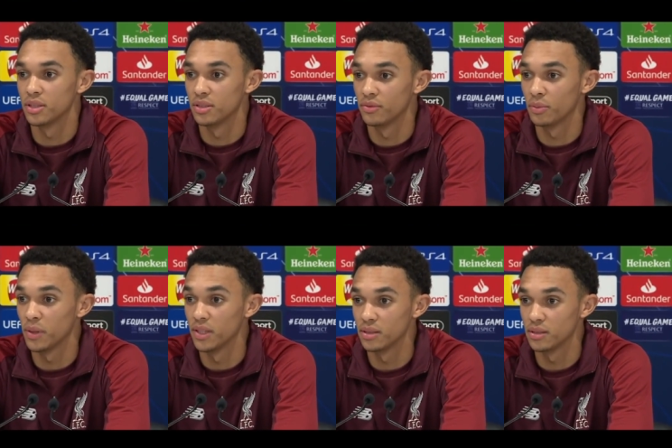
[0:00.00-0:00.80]
for
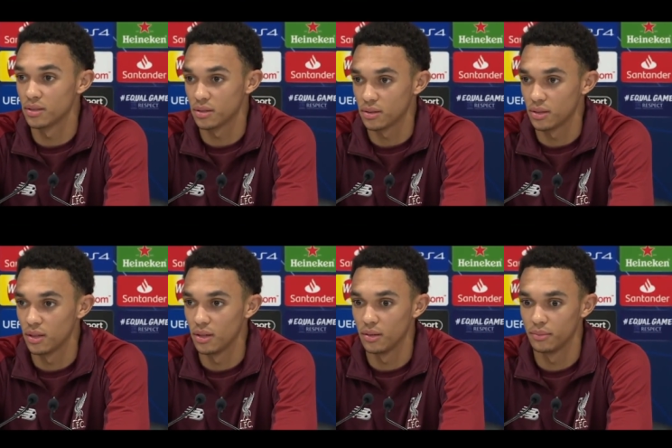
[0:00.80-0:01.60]
places.
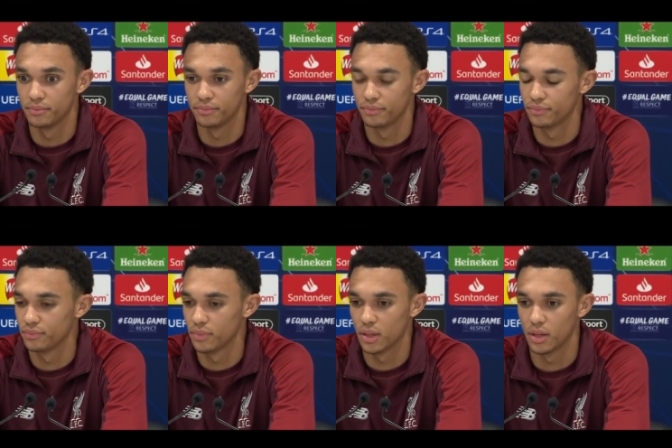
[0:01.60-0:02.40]
Um,
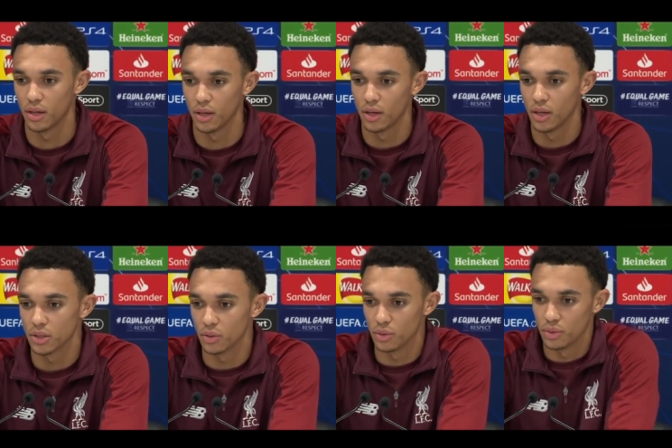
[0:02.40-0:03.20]

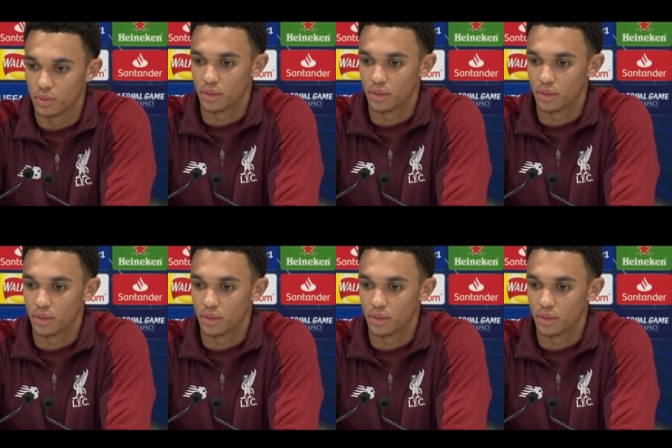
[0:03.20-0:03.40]
so